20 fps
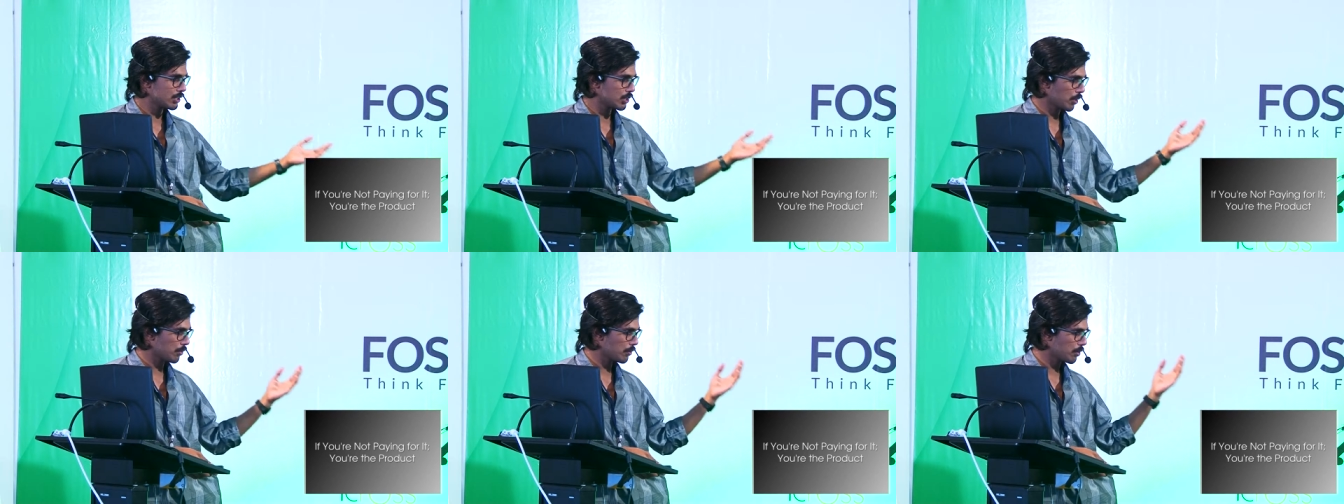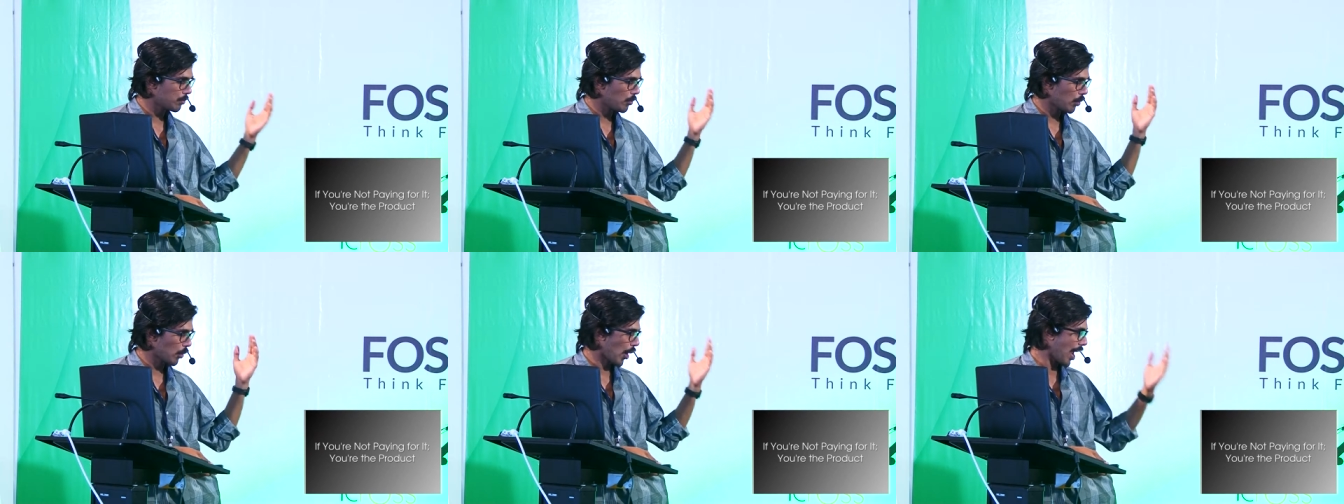show you
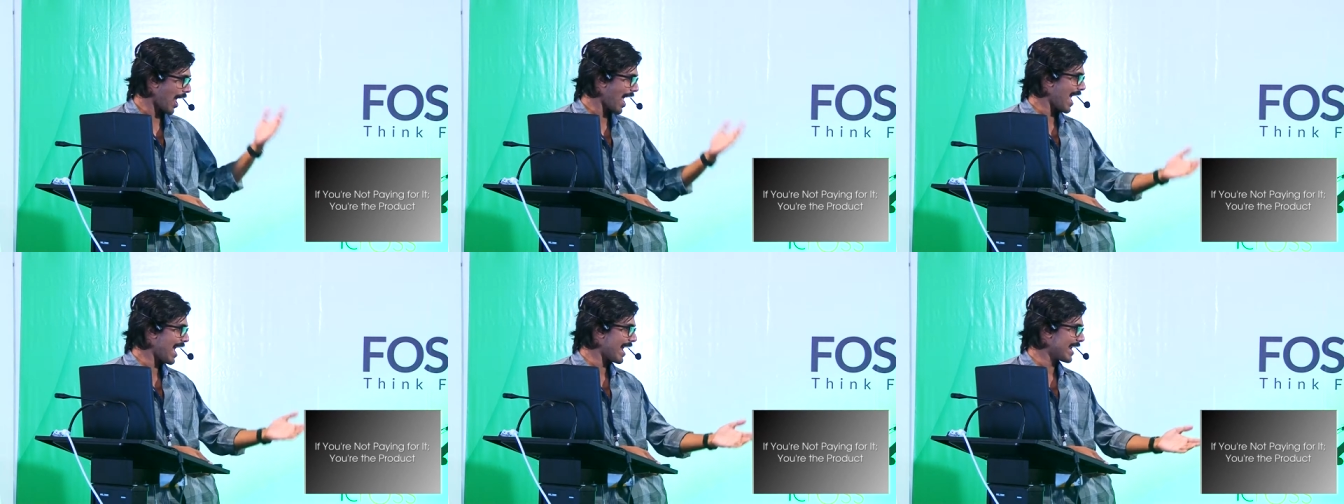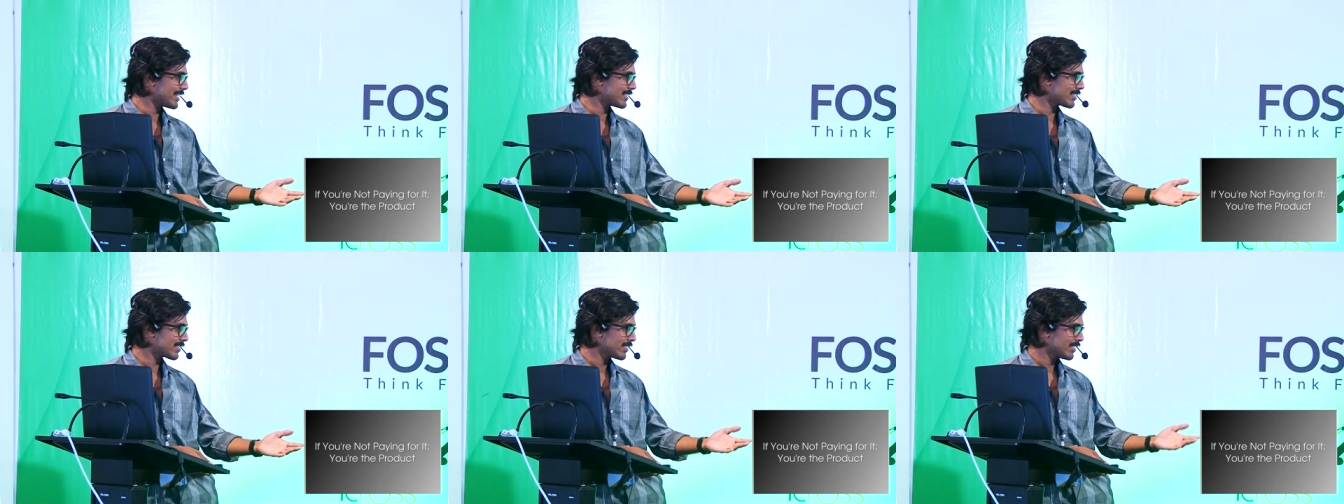more
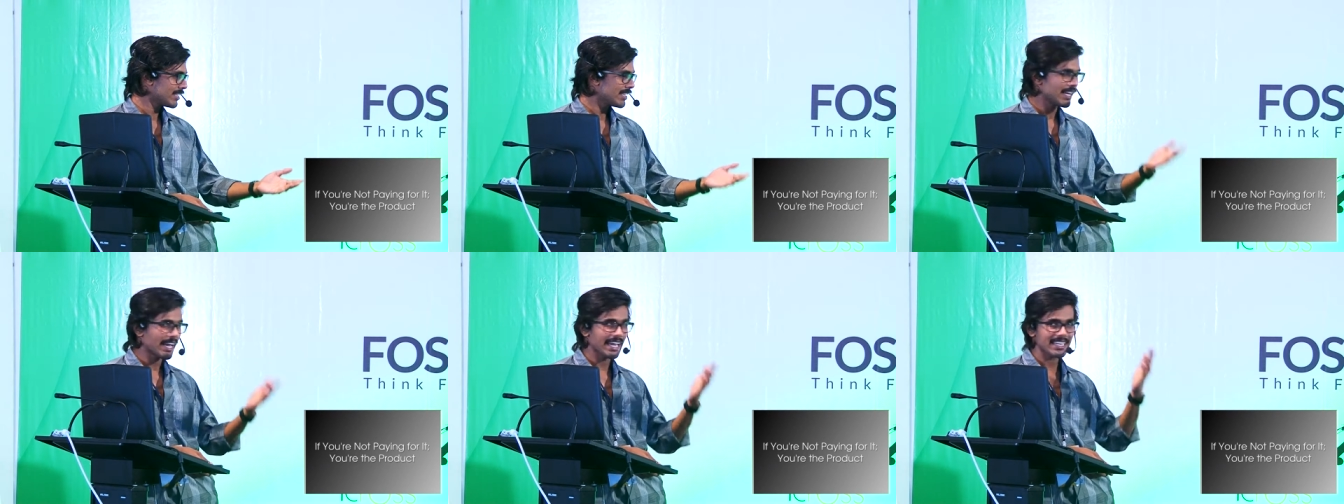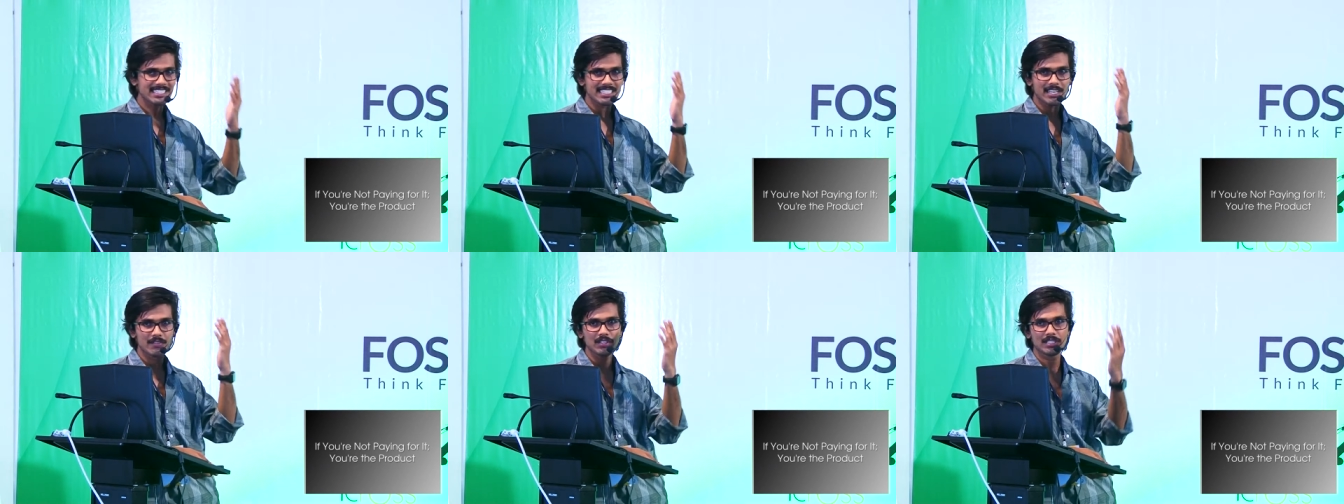ads
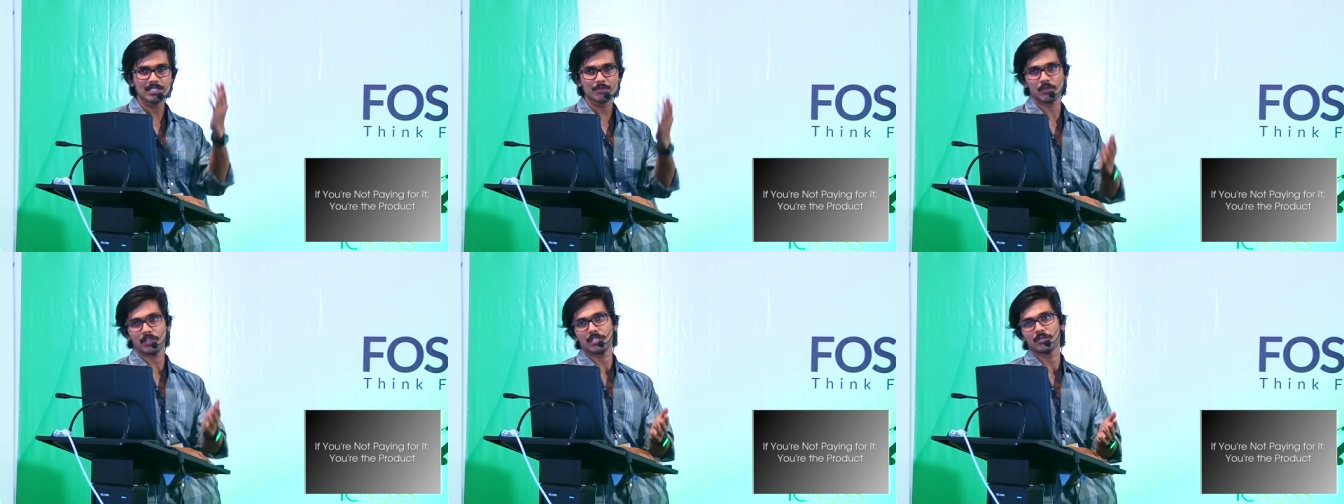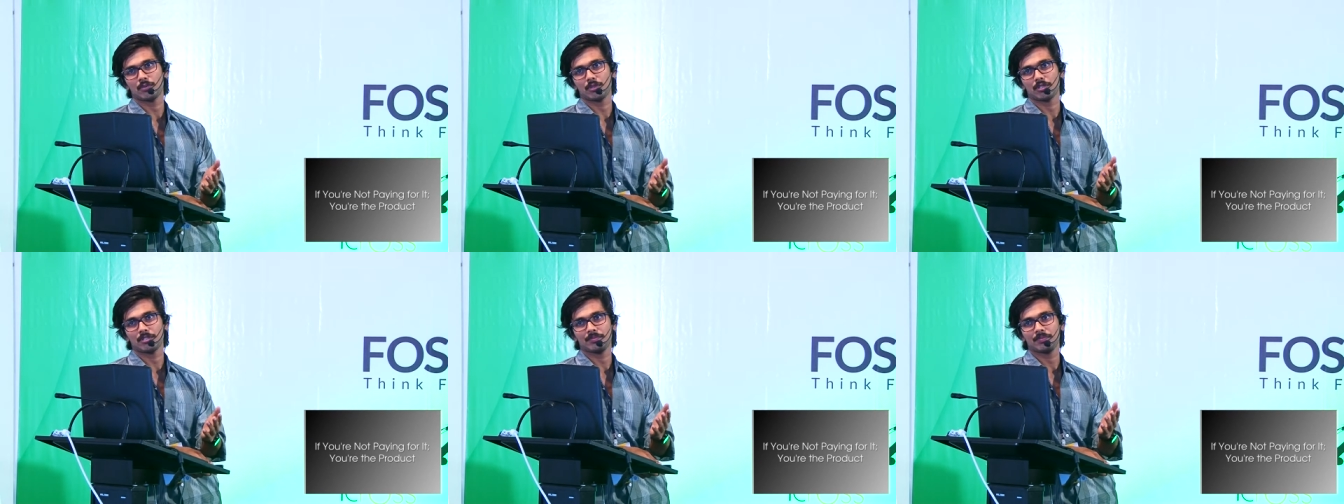and same with the
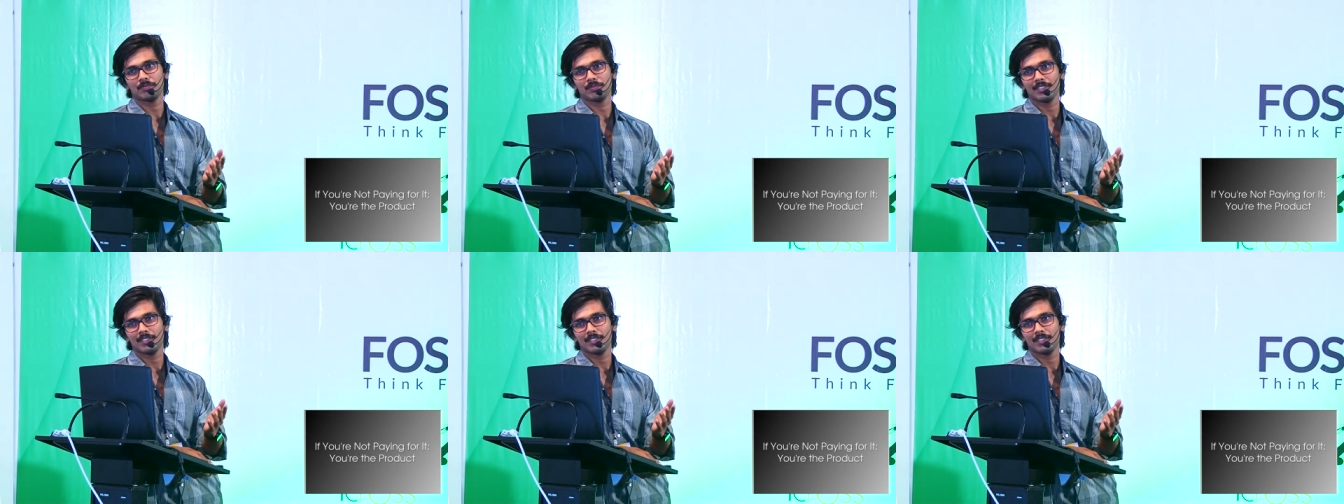facebook